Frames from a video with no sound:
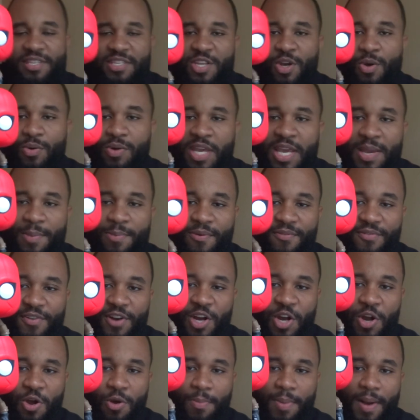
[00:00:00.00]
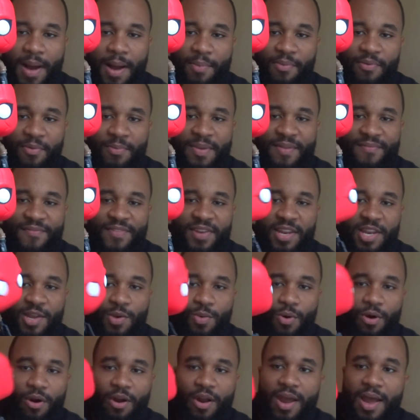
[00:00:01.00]
Stonekeeper Funko Pop from Infinity
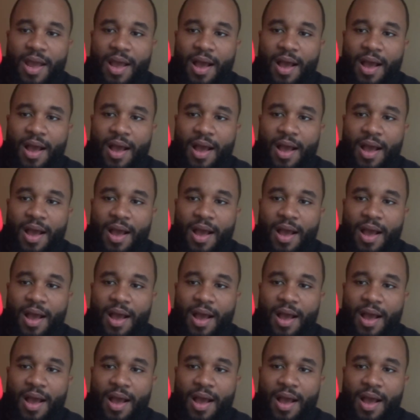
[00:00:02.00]
War.